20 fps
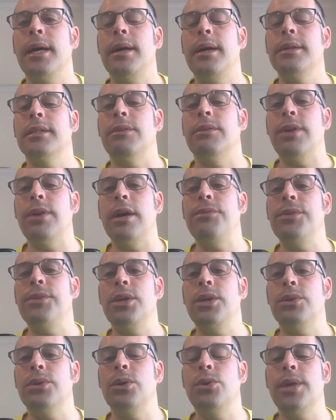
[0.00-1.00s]
of
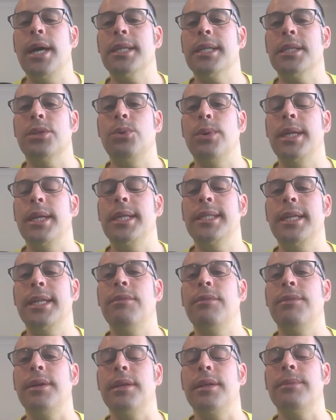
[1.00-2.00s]
revenue in
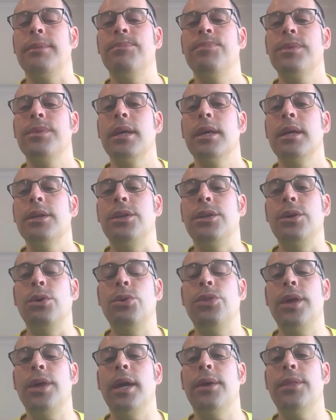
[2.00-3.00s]
2027. Do
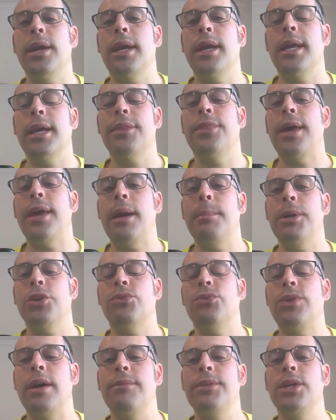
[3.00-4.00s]
you think they're going to get that
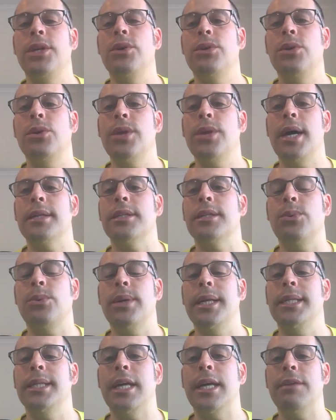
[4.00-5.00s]
much revenue in
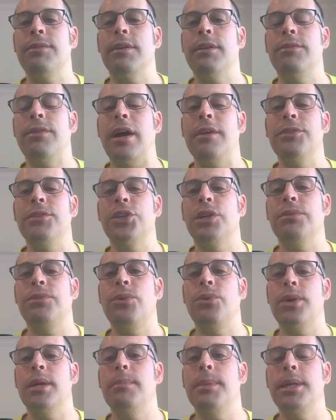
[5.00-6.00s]
2027,
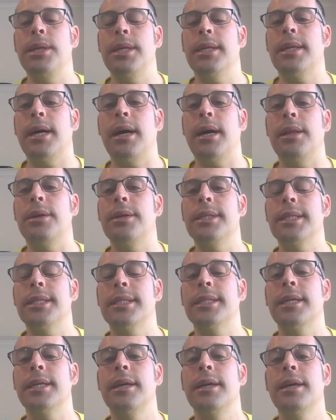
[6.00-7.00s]
$540 million?
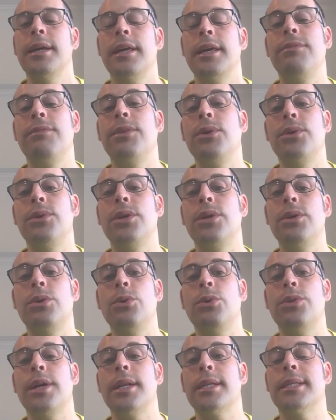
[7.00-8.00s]
If you
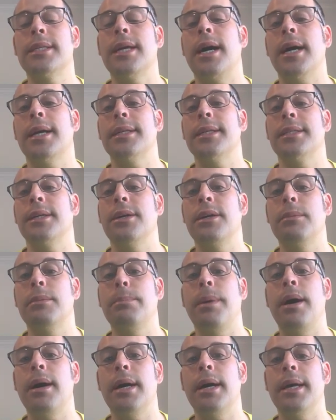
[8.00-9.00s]
do, then the stock is a
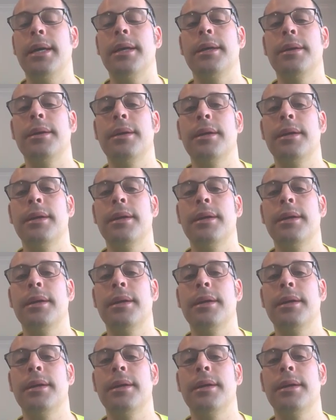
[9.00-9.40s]
good buy.